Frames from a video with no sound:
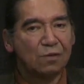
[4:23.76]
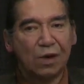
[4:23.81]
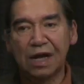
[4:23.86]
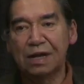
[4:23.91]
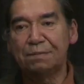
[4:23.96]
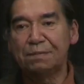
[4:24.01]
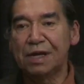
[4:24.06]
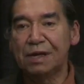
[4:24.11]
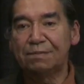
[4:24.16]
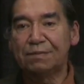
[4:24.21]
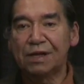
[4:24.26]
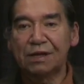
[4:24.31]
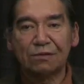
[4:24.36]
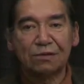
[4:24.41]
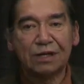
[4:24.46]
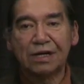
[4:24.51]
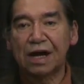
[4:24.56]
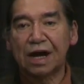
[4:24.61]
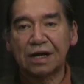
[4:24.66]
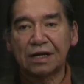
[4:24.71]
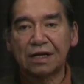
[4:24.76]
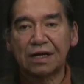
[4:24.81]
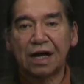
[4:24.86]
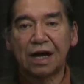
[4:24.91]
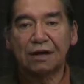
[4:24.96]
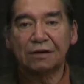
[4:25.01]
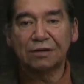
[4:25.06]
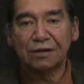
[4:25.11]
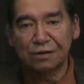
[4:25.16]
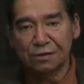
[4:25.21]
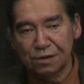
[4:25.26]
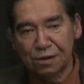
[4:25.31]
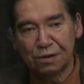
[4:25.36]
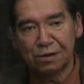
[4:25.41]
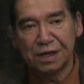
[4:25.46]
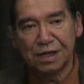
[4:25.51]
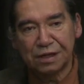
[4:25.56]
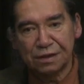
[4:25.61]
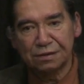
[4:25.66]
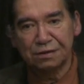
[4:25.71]
White people were not allowed to
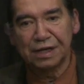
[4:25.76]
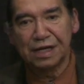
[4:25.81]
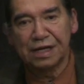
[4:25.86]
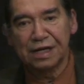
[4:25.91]
go into